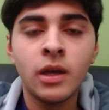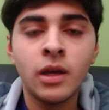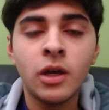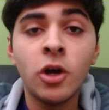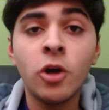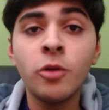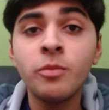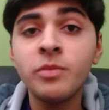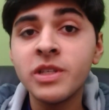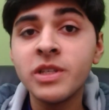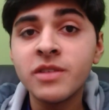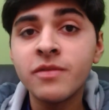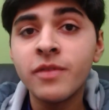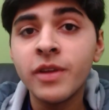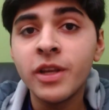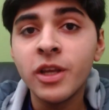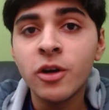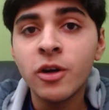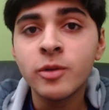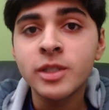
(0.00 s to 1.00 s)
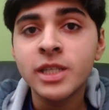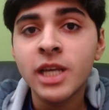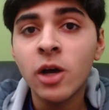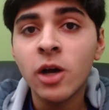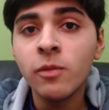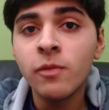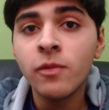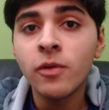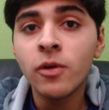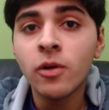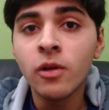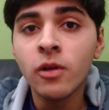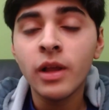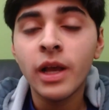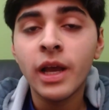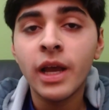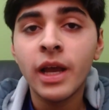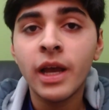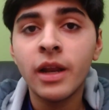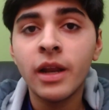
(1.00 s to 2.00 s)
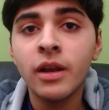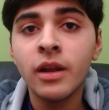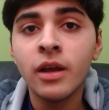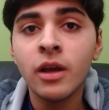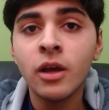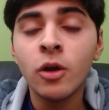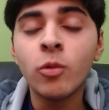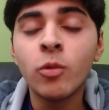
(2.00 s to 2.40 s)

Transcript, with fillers: Hope this video was helpful, and